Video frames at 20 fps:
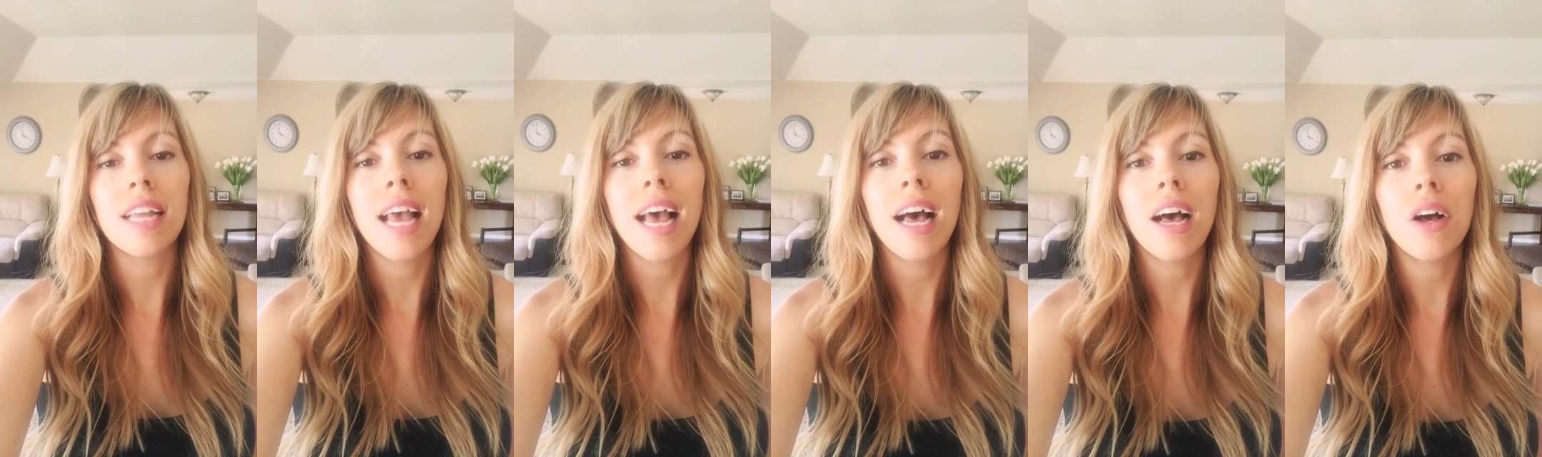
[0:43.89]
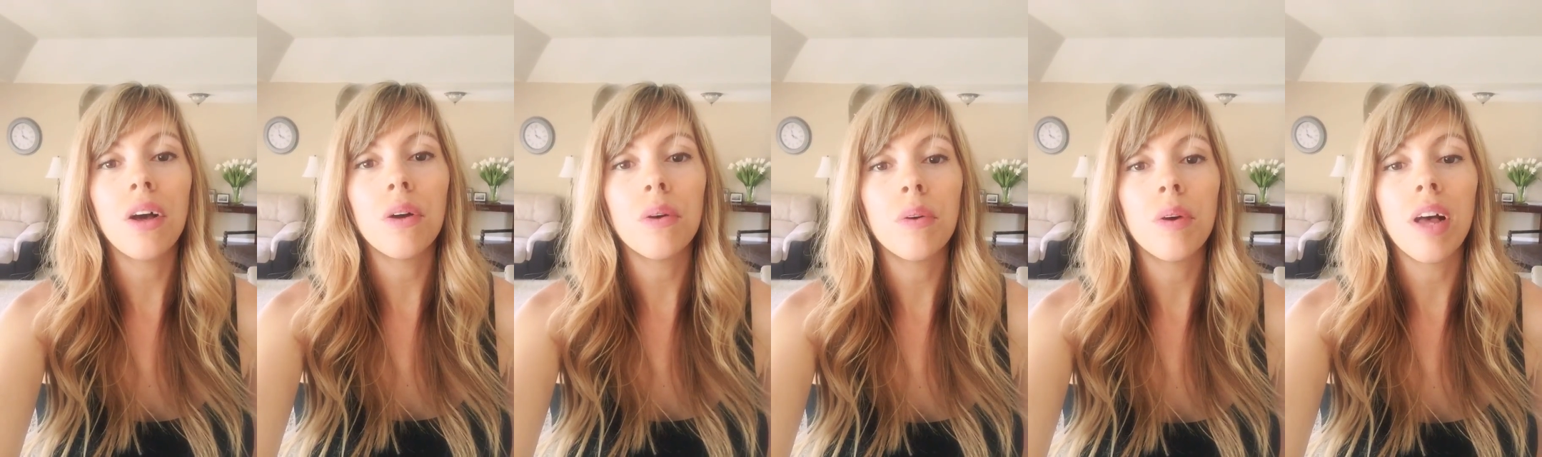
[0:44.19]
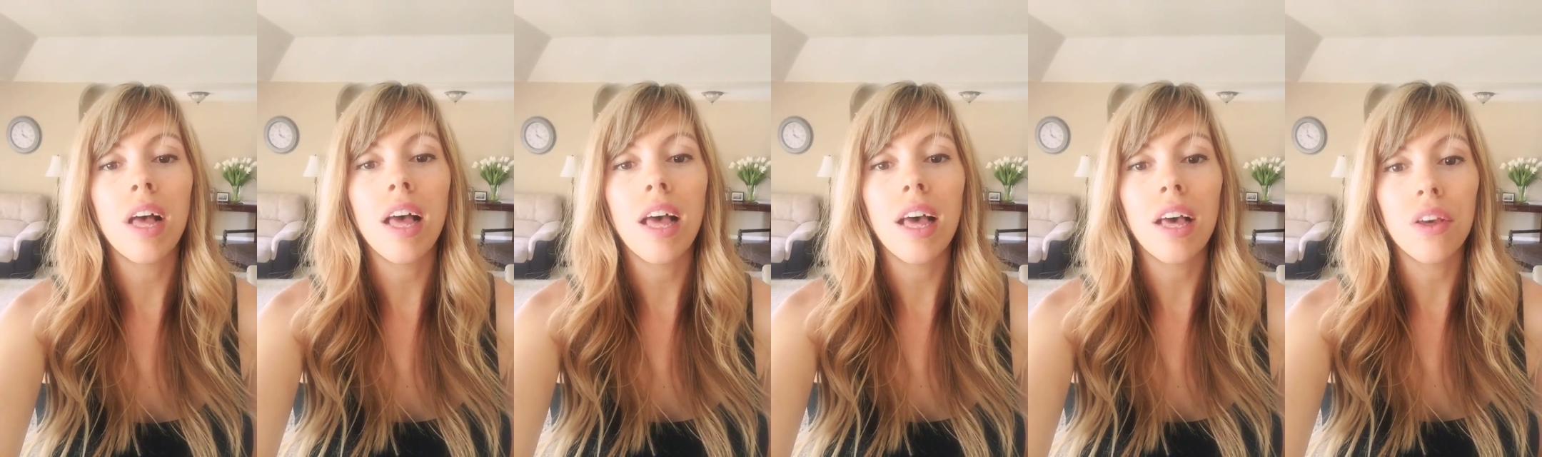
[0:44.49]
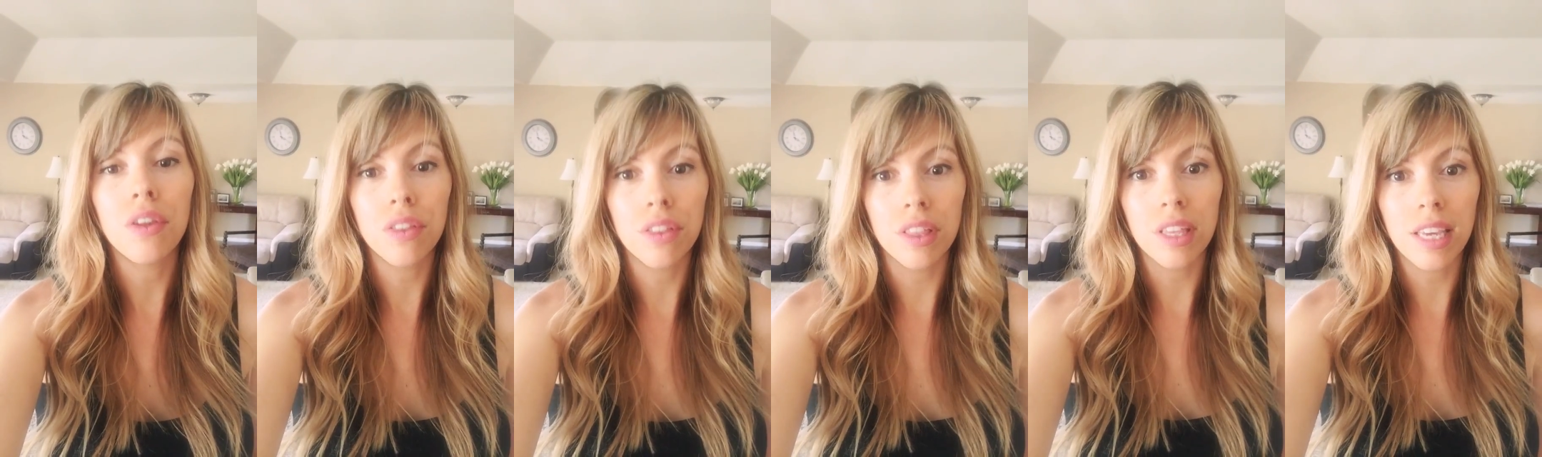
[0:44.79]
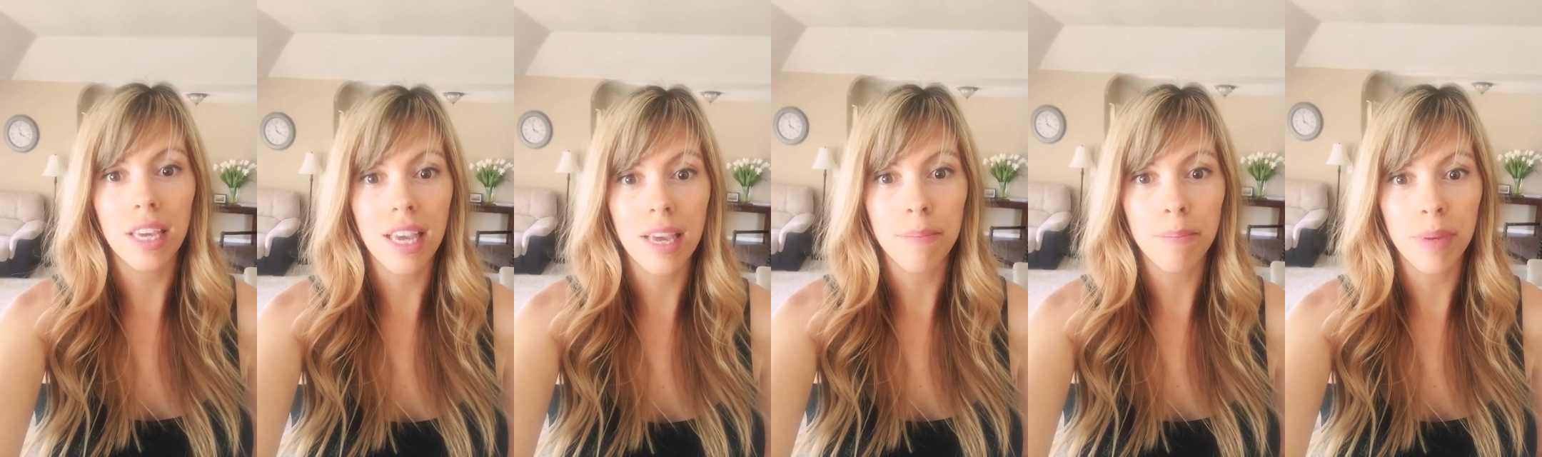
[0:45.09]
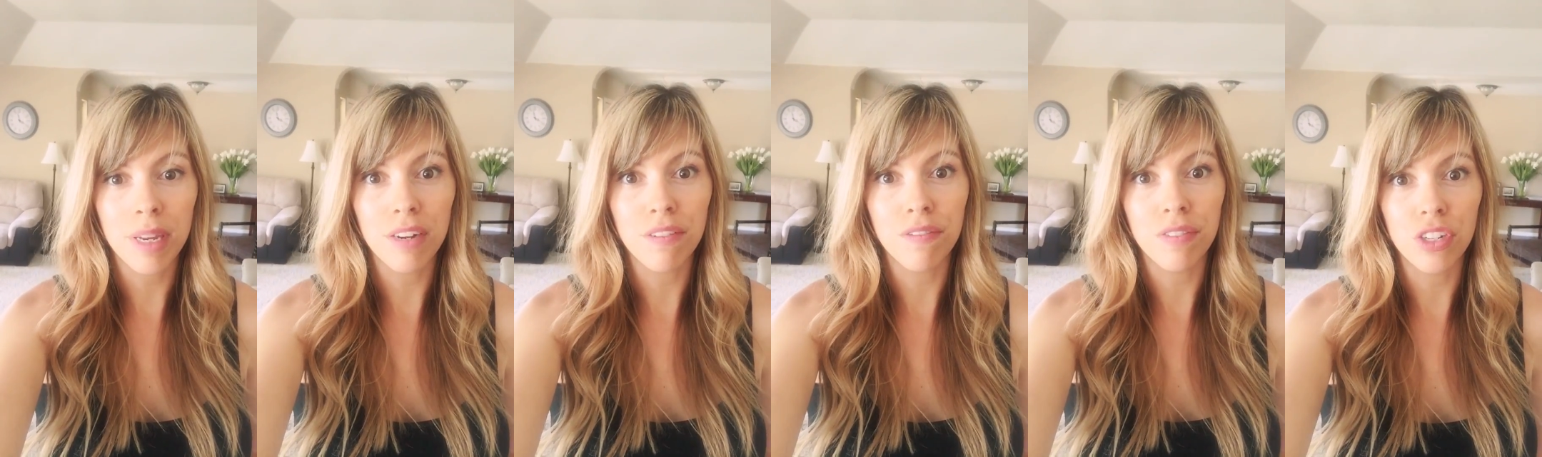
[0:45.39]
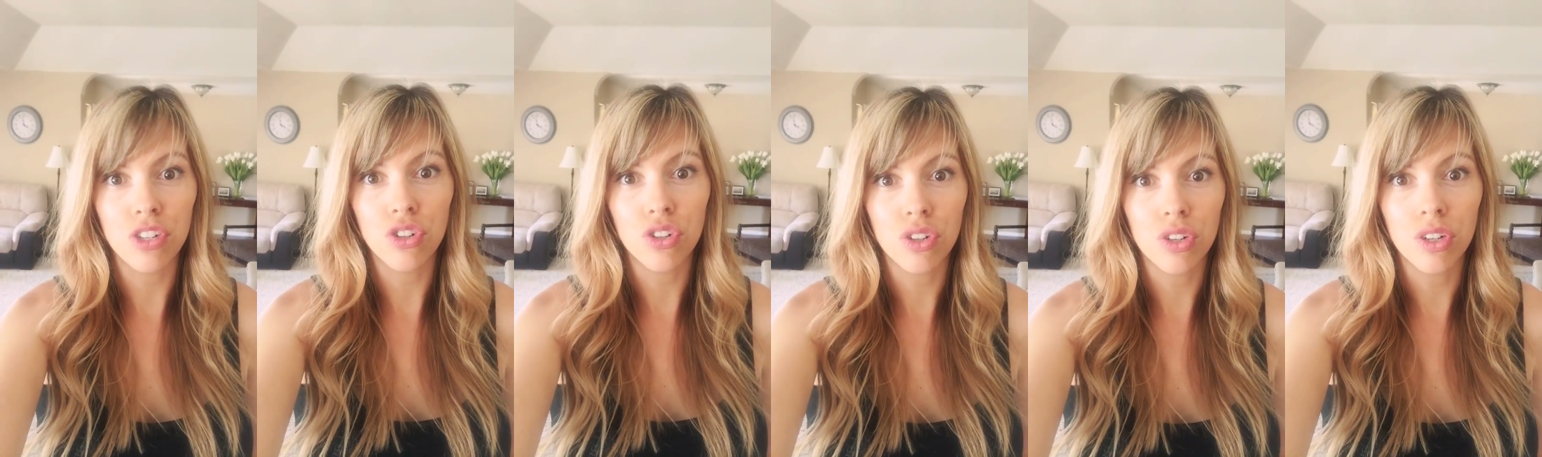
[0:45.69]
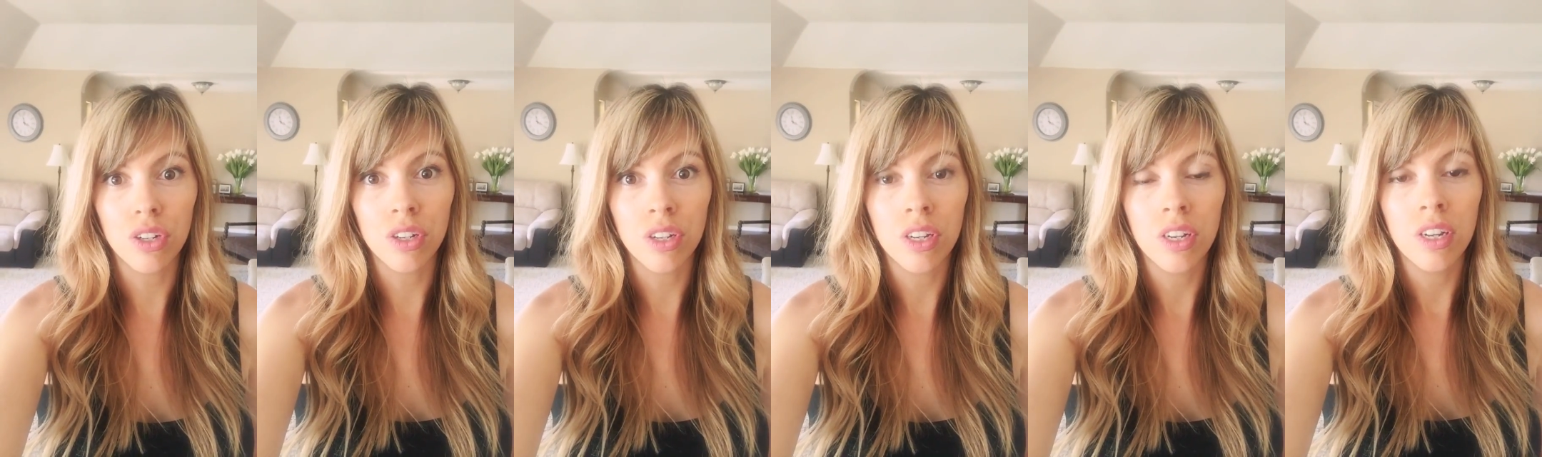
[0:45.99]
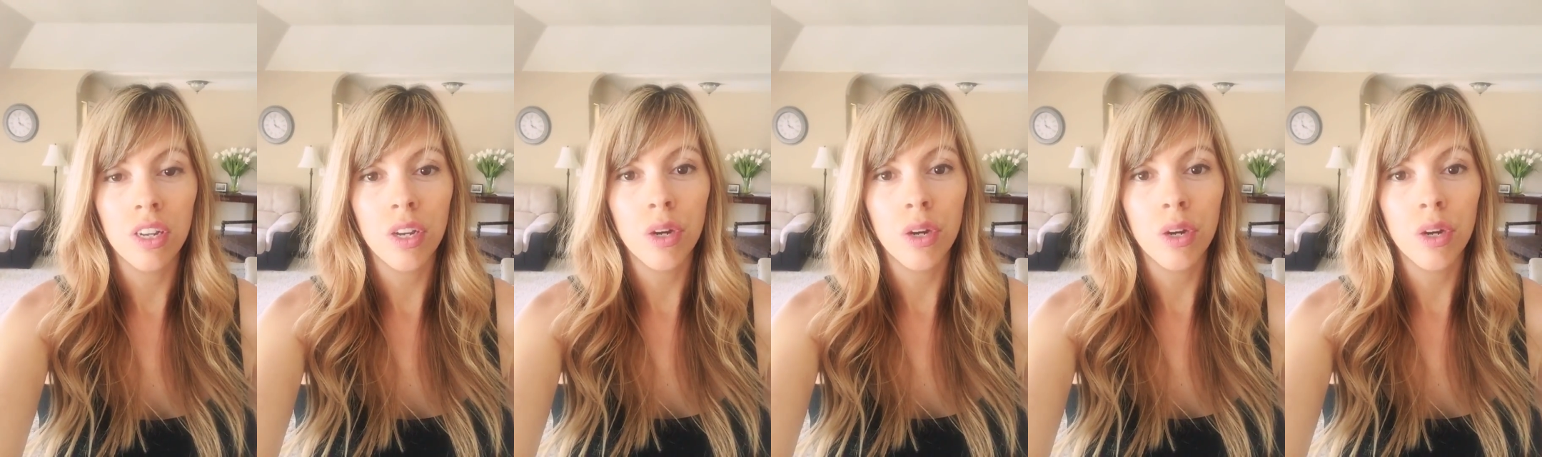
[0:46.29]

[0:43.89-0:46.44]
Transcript: how healthy and beneficial